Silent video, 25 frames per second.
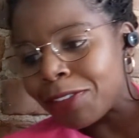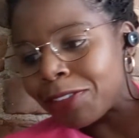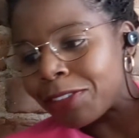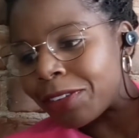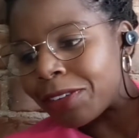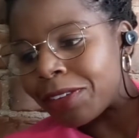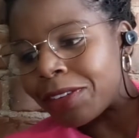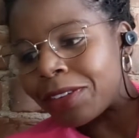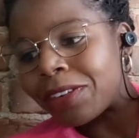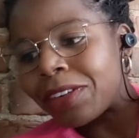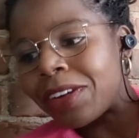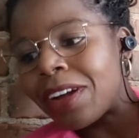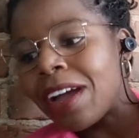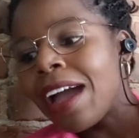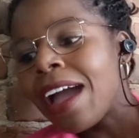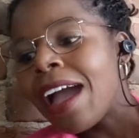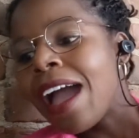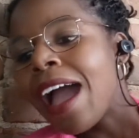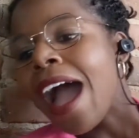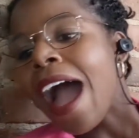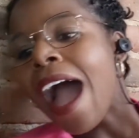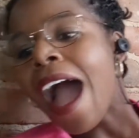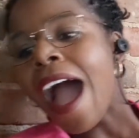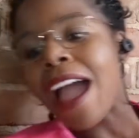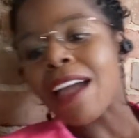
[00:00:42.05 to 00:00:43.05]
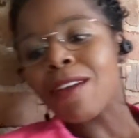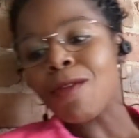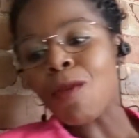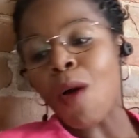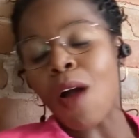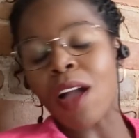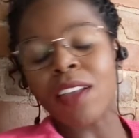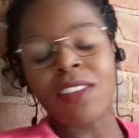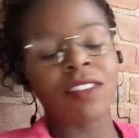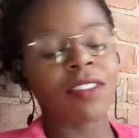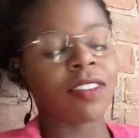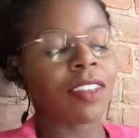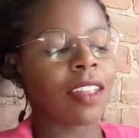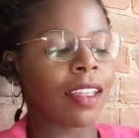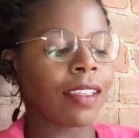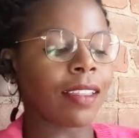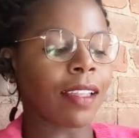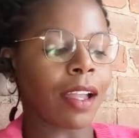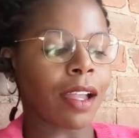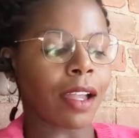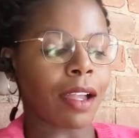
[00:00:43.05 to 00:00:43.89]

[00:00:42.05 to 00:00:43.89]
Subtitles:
So I watched it